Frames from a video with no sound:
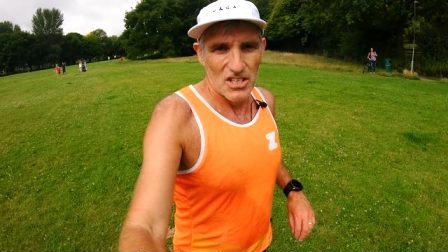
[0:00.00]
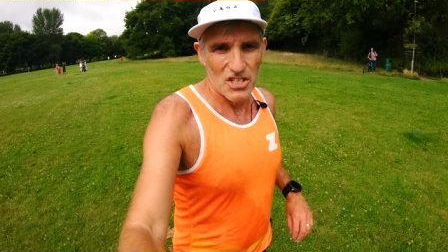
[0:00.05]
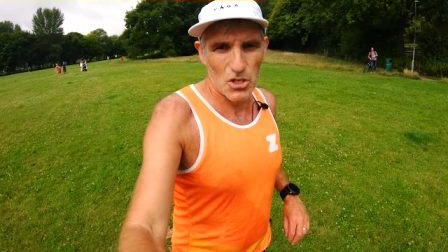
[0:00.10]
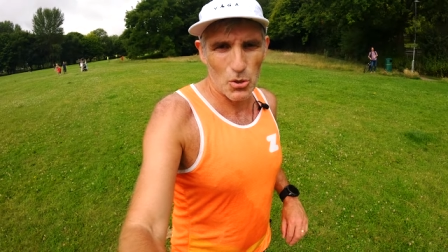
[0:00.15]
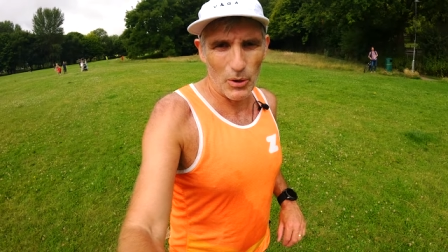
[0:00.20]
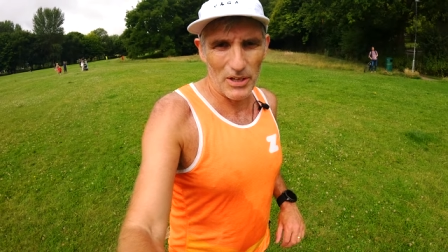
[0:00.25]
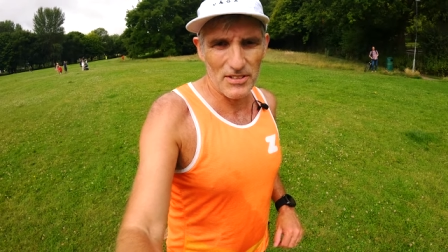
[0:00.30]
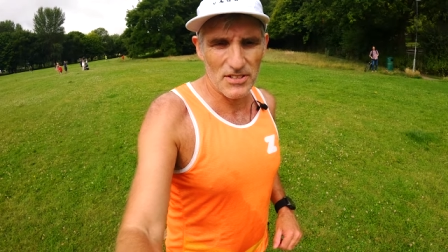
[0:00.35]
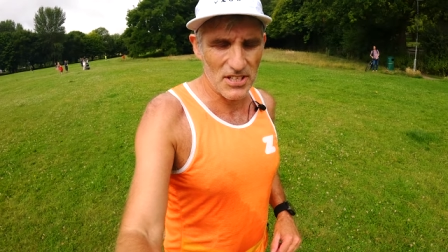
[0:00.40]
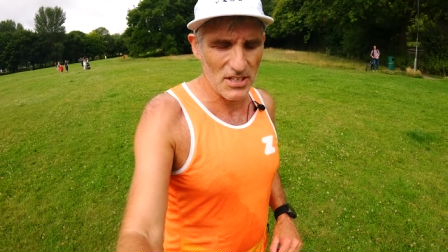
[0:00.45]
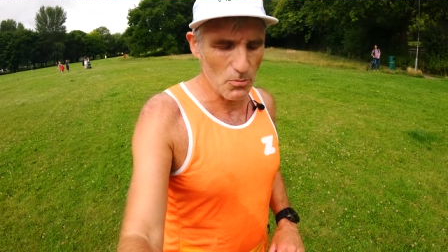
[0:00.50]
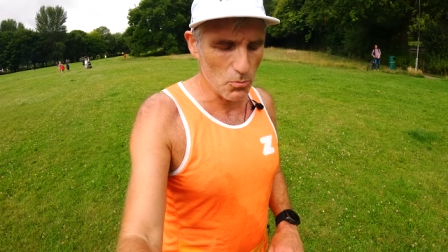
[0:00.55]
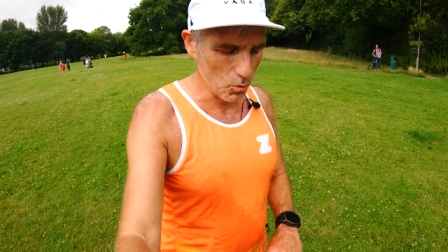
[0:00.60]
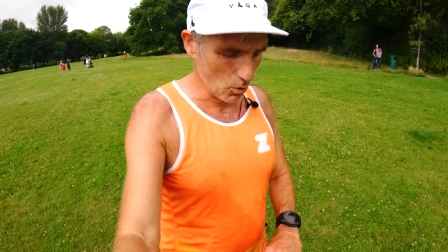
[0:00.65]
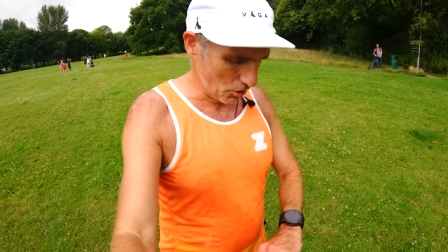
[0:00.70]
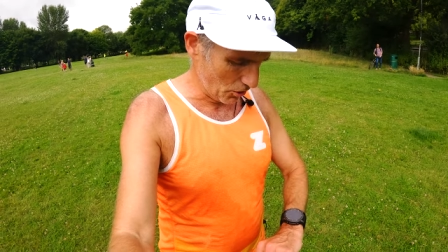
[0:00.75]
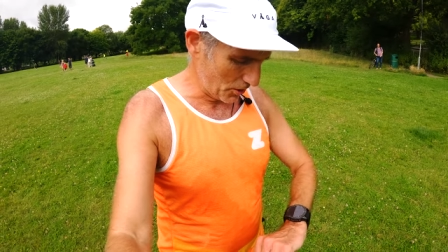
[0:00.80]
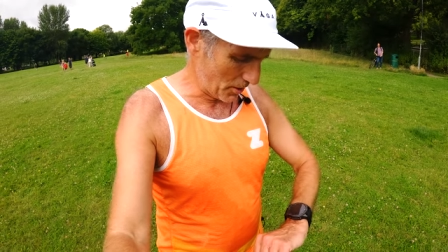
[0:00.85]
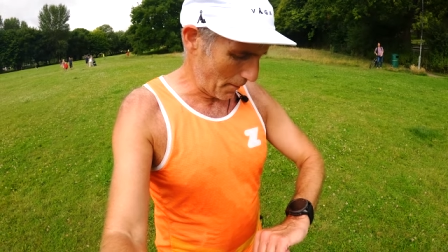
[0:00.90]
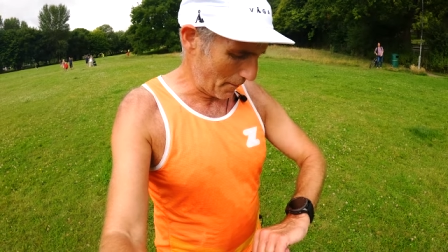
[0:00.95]

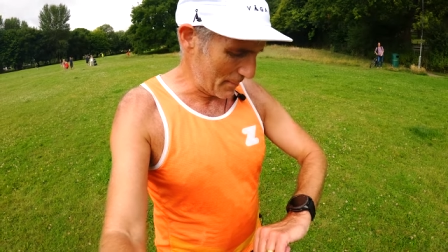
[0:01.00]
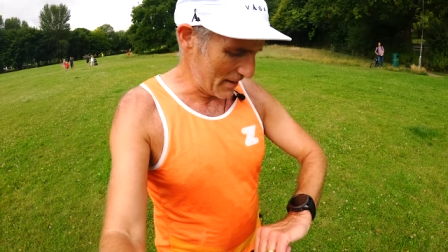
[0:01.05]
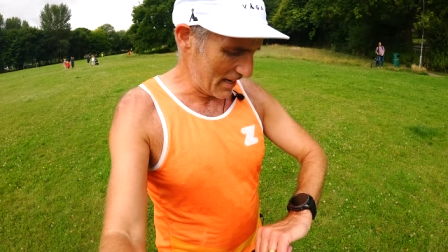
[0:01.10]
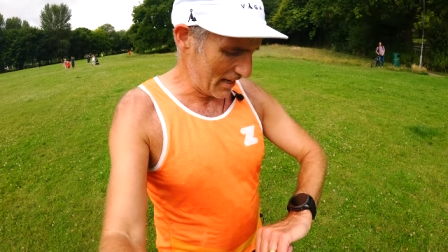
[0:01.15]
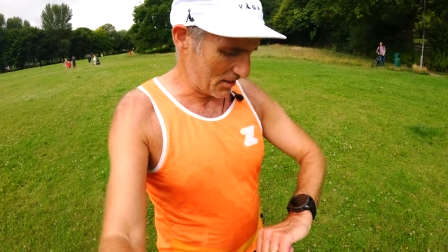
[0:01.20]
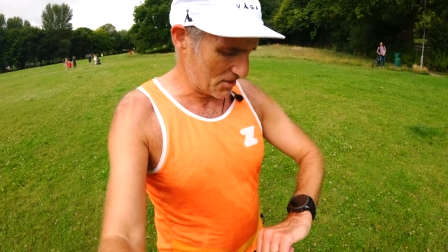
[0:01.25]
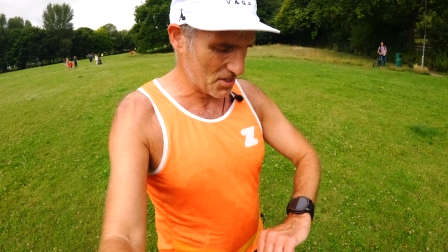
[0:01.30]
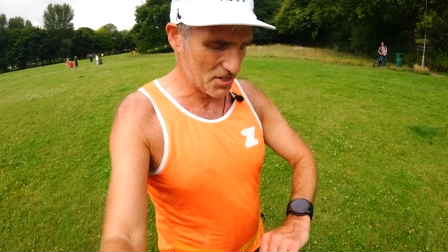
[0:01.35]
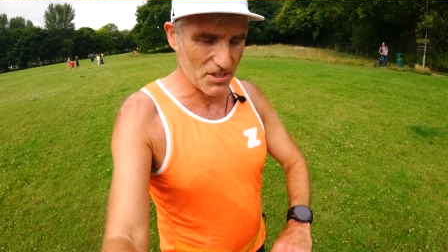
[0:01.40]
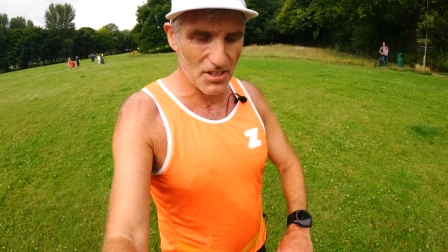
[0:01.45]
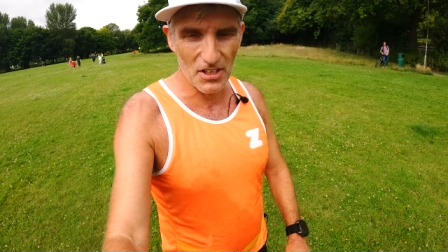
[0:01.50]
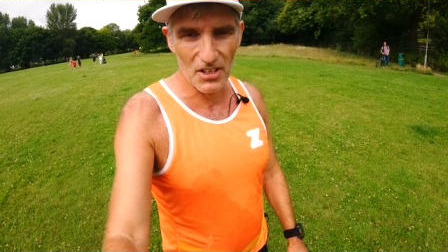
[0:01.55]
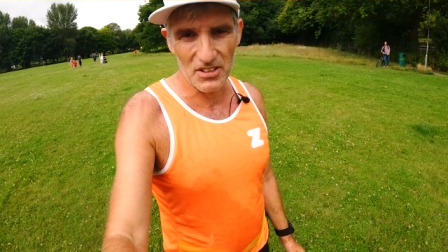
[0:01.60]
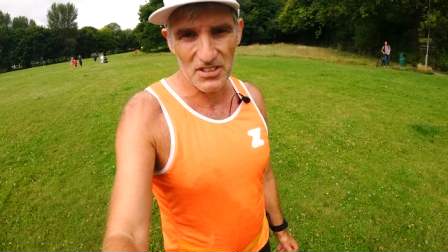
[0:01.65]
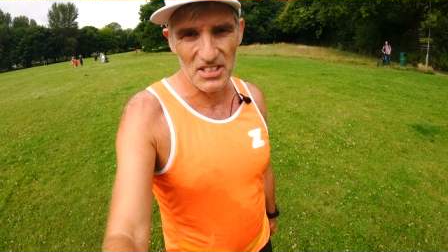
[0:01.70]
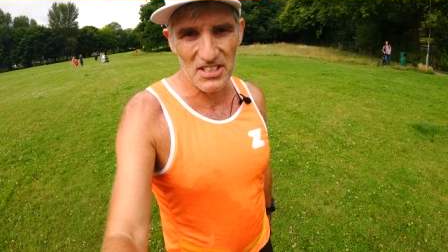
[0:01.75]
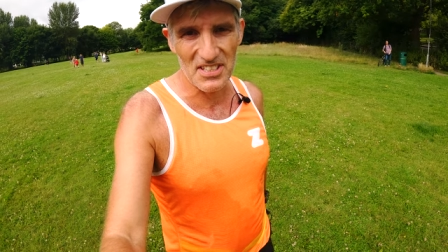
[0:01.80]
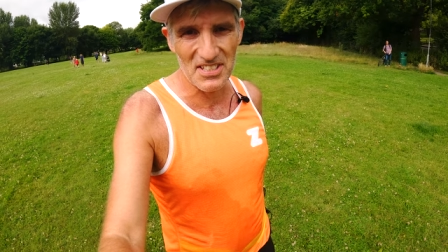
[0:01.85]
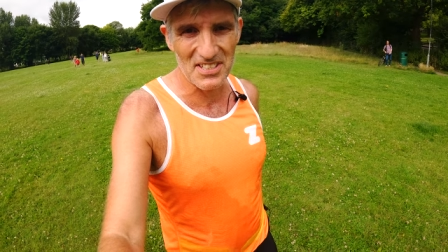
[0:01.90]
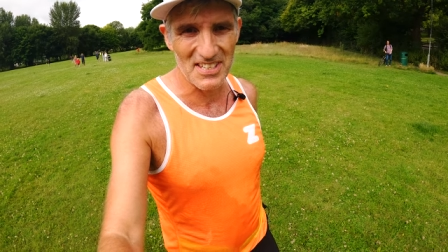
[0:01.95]
21 minutes
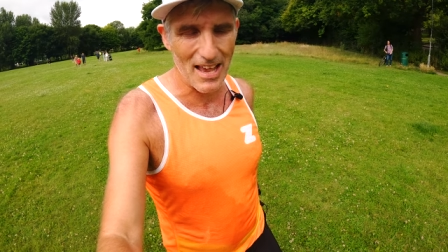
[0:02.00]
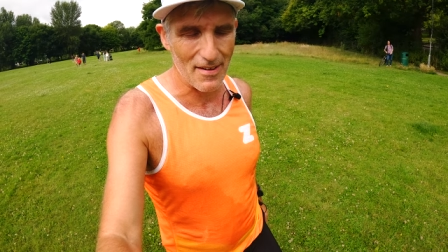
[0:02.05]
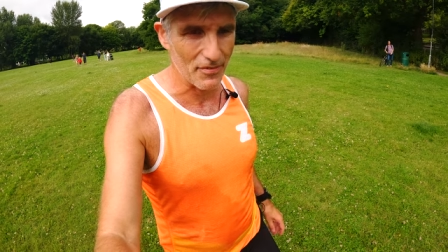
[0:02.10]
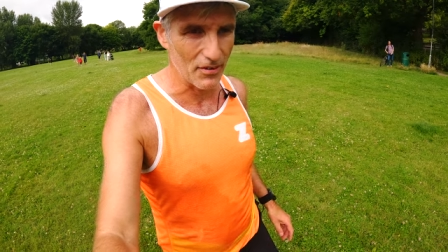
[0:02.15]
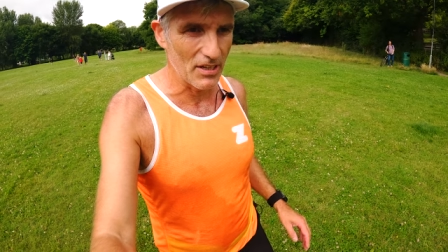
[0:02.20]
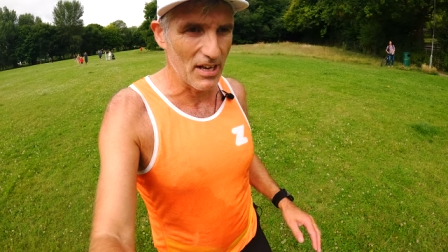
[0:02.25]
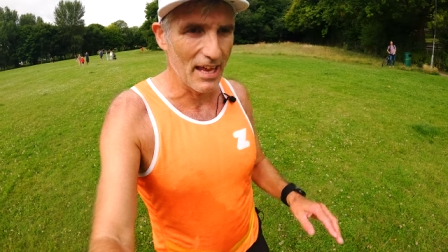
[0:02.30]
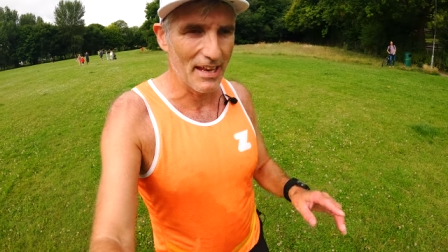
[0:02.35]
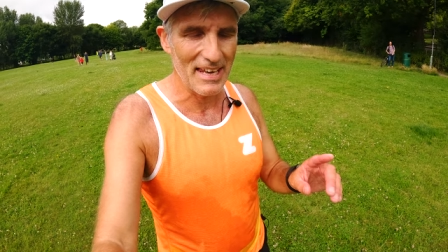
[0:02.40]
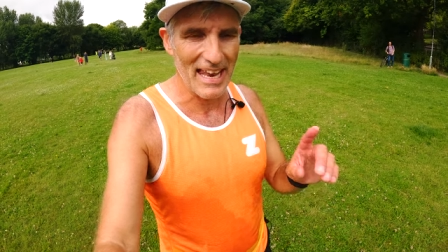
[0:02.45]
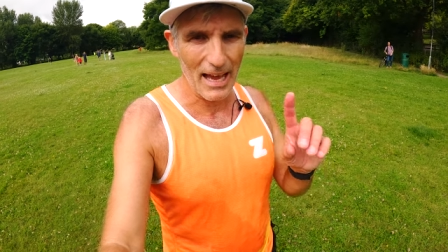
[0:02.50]
37.